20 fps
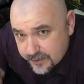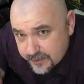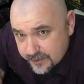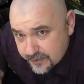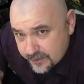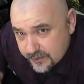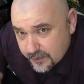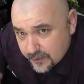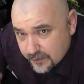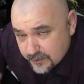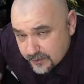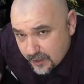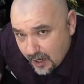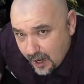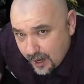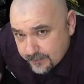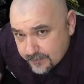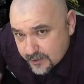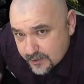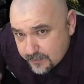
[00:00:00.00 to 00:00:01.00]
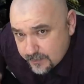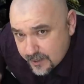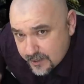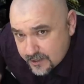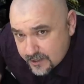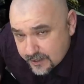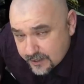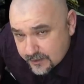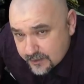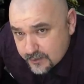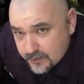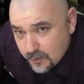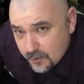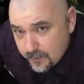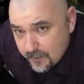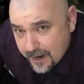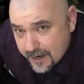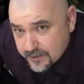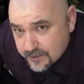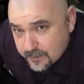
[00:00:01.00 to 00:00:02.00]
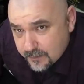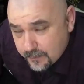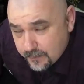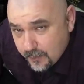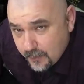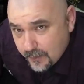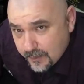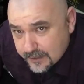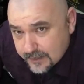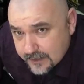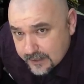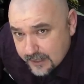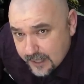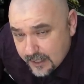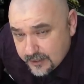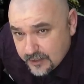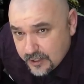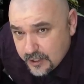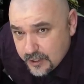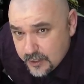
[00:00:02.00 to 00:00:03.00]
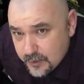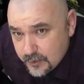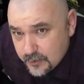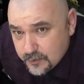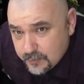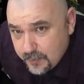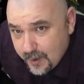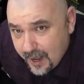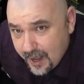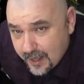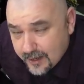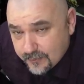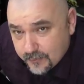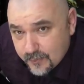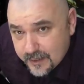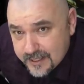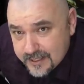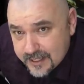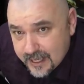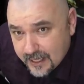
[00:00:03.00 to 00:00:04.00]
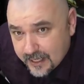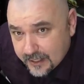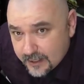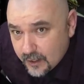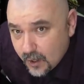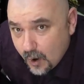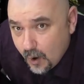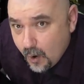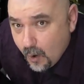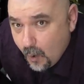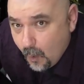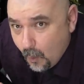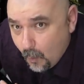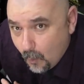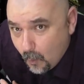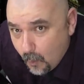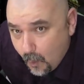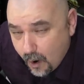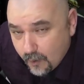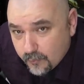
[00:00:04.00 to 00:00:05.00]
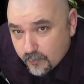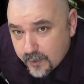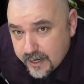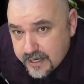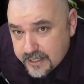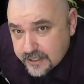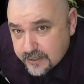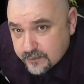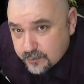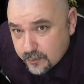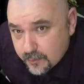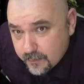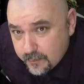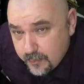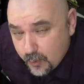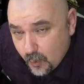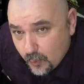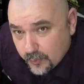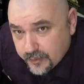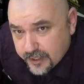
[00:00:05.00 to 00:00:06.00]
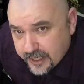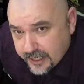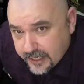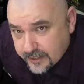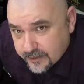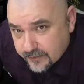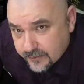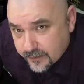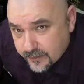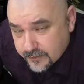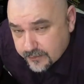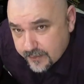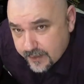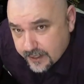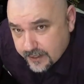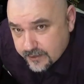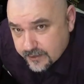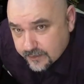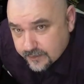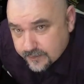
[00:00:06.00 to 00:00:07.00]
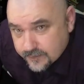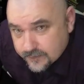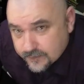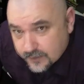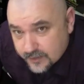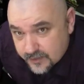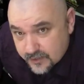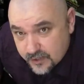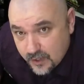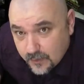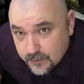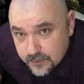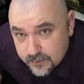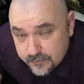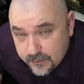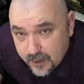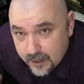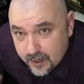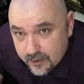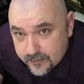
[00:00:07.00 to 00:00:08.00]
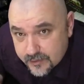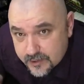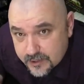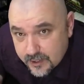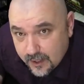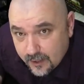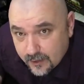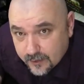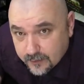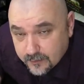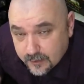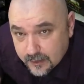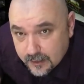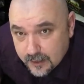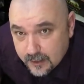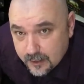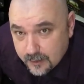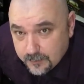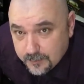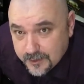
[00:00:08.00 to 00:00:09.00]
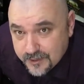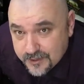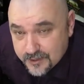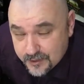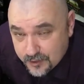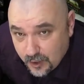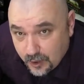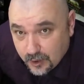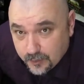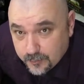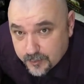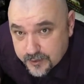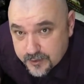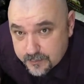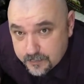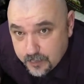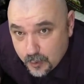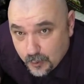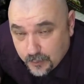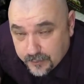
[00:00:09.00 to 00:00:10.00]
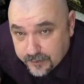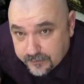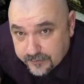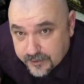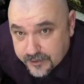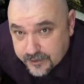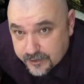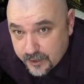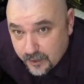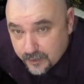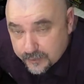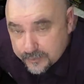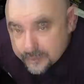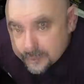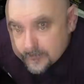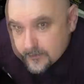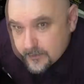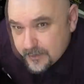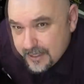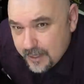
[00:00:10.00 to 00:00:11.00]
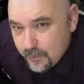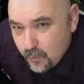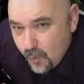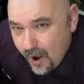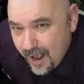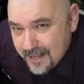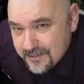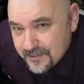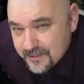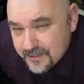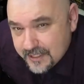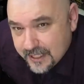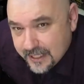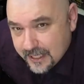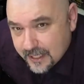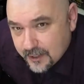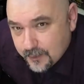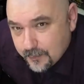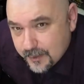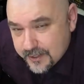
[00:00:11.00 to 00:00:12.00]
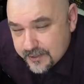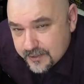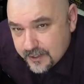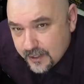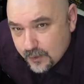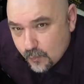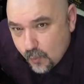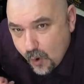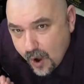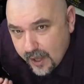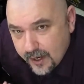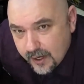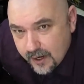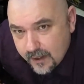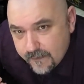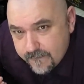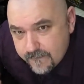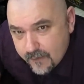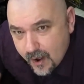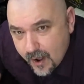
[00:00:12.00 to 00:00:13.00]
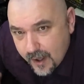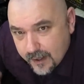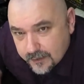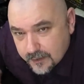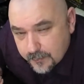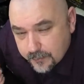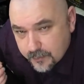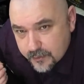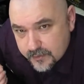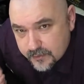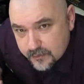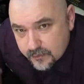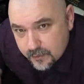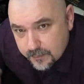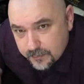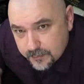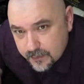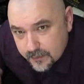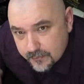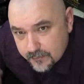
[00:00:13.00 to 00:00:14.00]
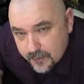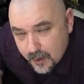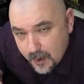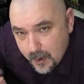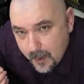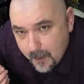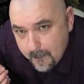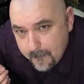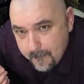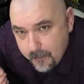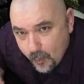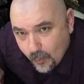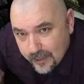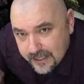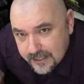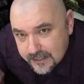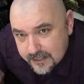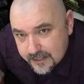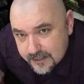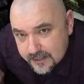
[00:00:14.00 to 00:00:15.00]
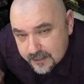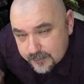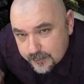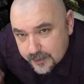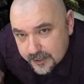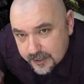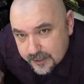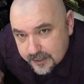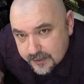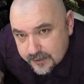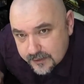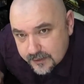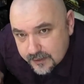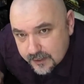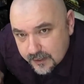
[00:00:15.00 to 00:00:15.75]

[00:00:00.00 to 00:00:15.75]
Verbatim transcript: at certain times, especially to score maximum points, is a huge part of retelling what regions were important to each of those factions. The Scots will fight over Scotland because Scotland was important to the Scots. So again, why is this getting under my skin? Why did I find the prescriptive point system in this